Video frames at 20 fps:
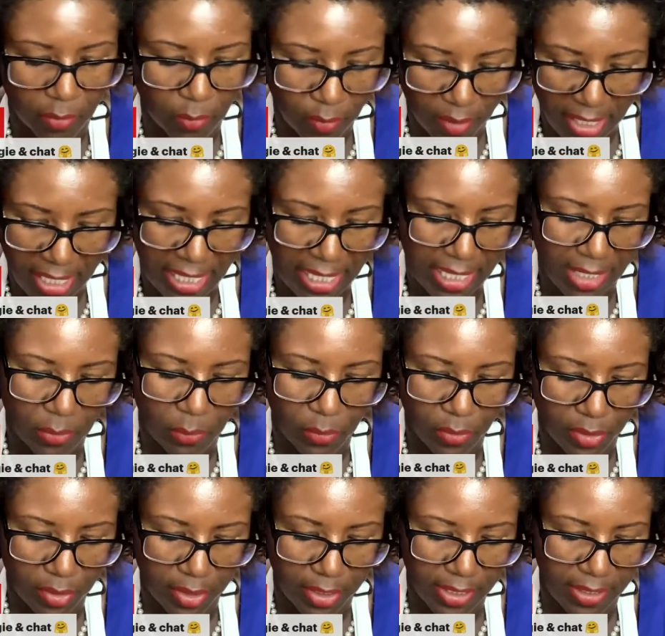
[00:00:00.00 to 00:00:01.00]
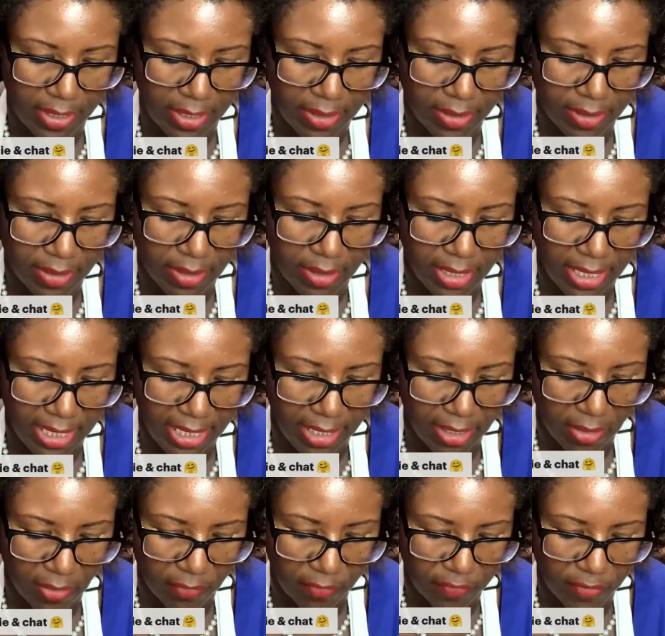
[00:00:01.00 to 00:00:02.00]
Redwood Hill